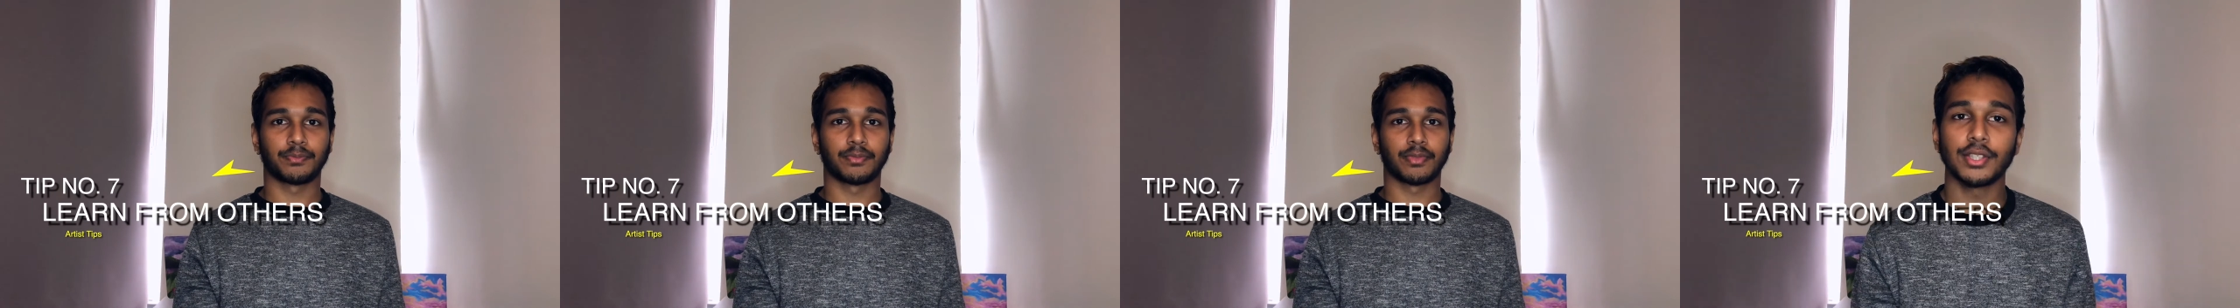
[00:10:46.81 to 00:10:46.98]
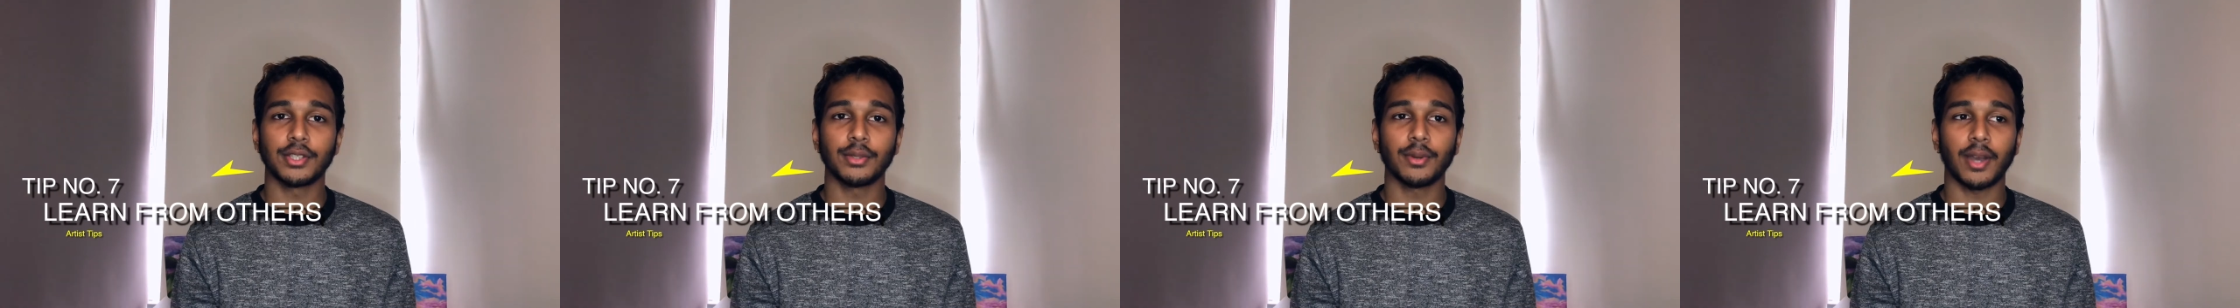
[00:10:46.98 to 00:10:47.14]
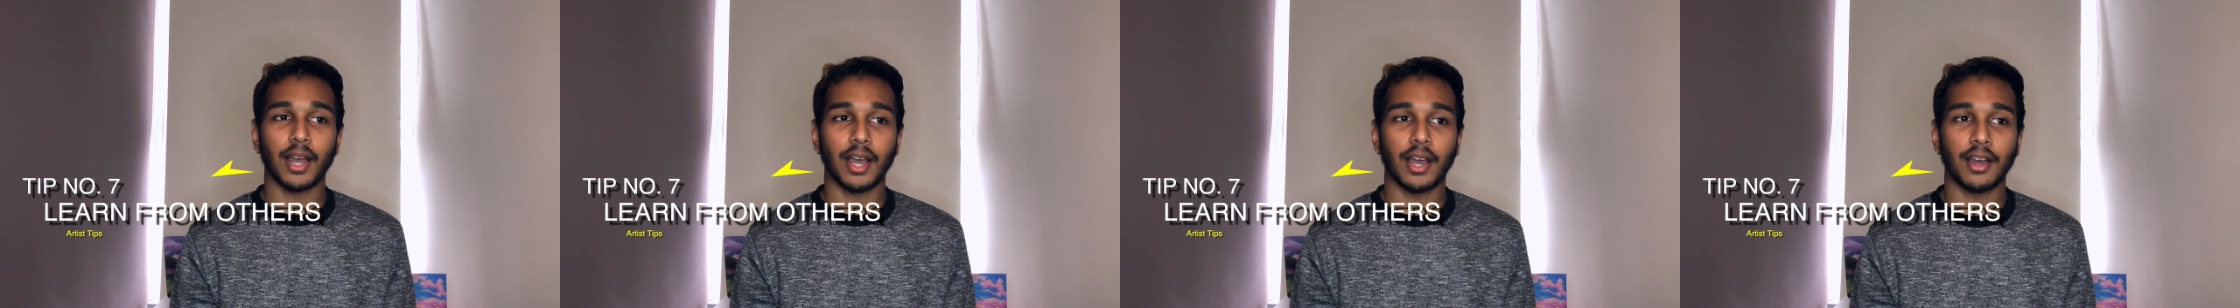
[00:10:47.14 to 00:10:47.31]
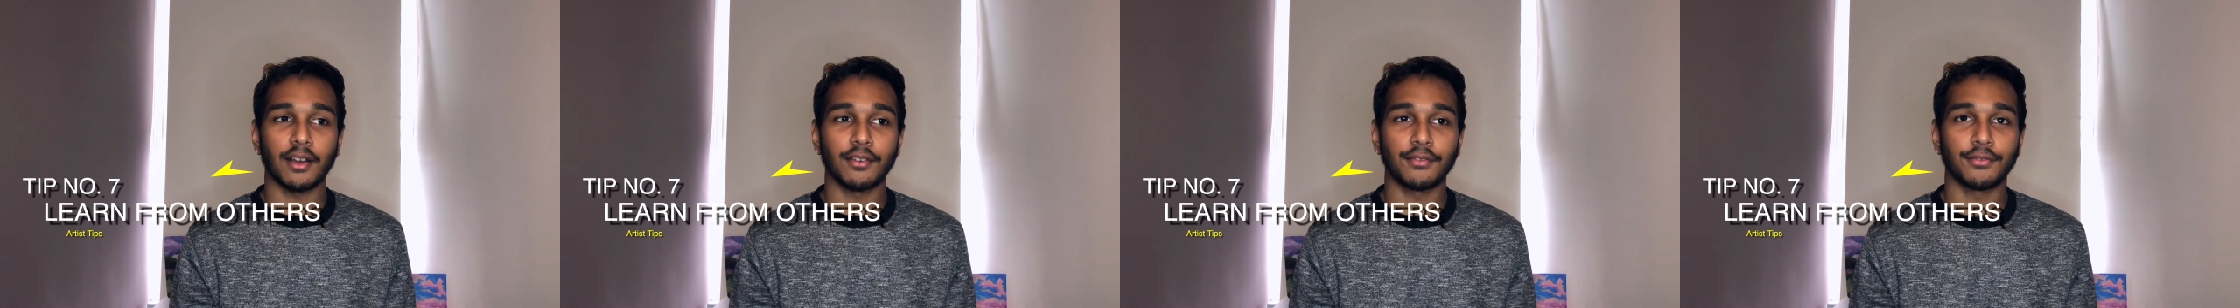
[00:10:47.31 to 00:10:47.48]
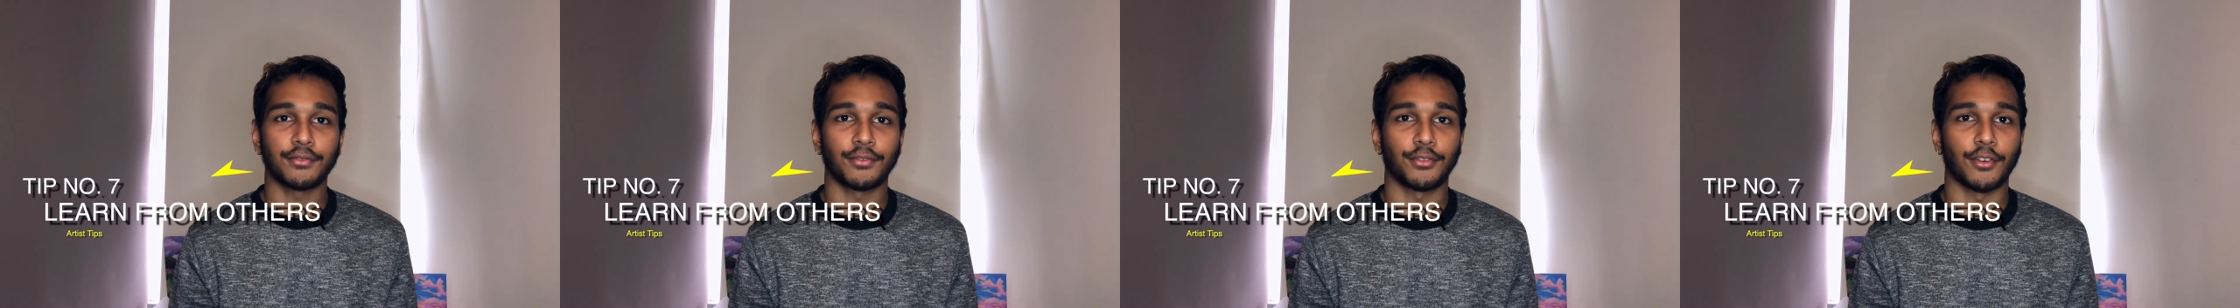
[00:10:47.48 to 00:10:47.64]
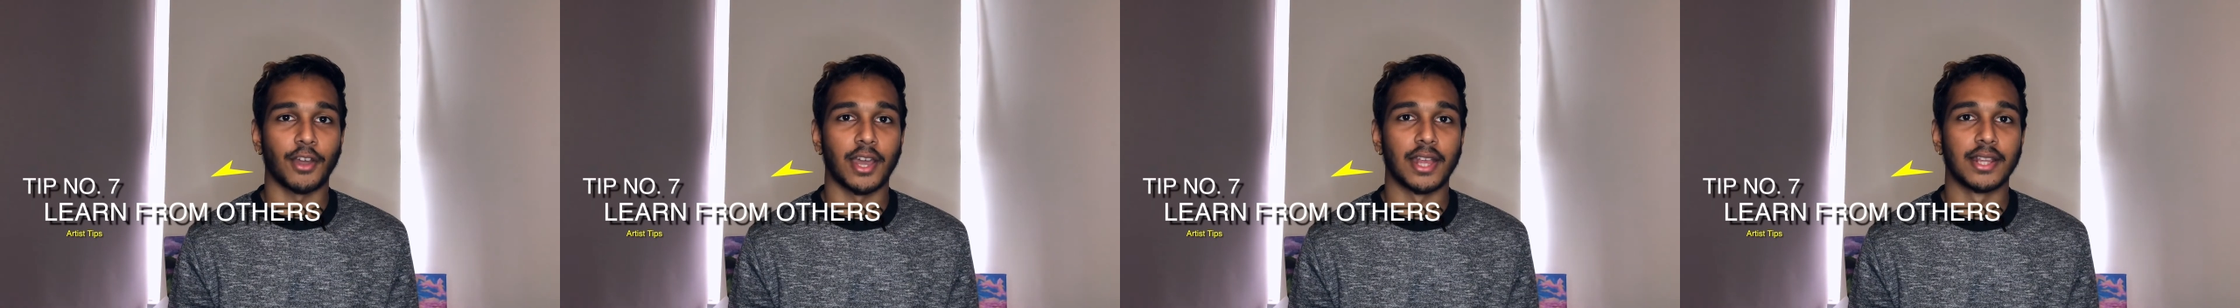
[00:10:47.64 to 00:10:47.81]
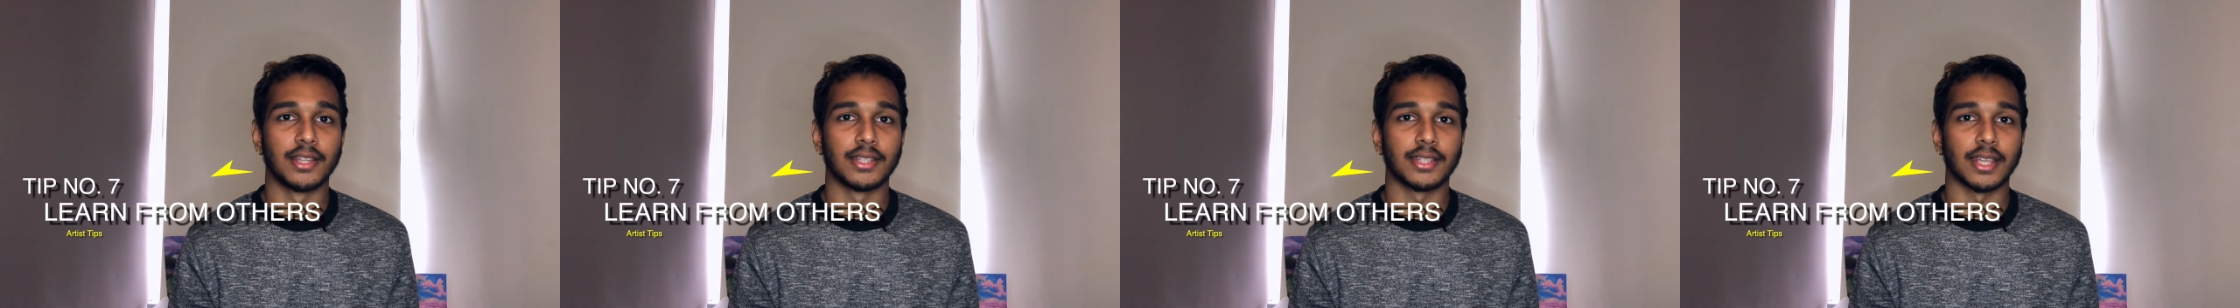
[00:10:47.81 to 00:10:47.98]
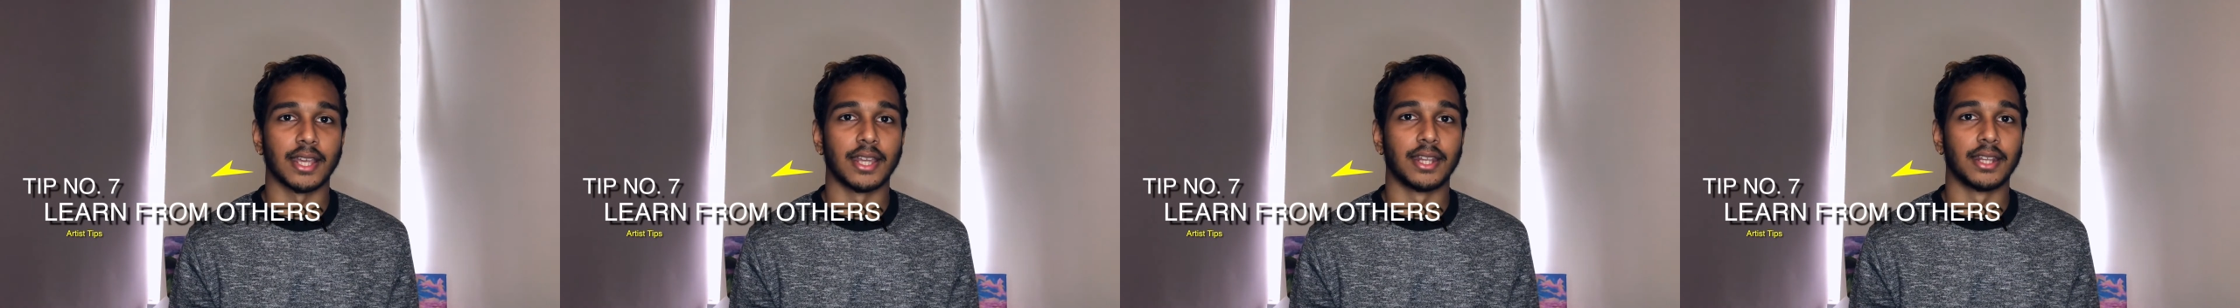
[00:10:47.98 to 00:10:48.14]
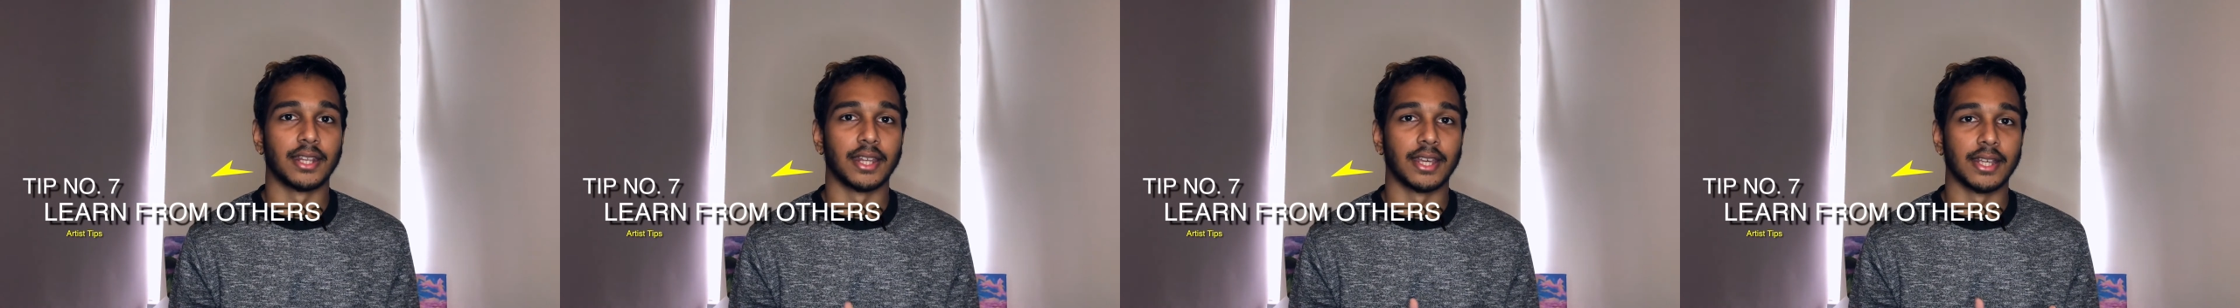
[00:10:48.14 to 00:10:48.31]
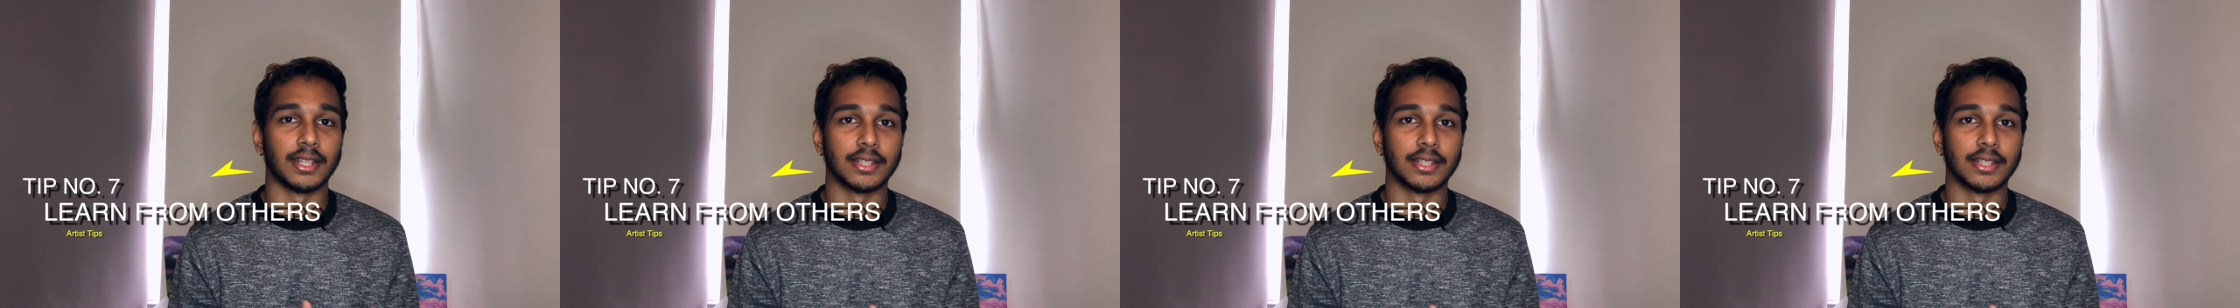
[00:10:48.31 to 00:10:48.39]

You have friends in the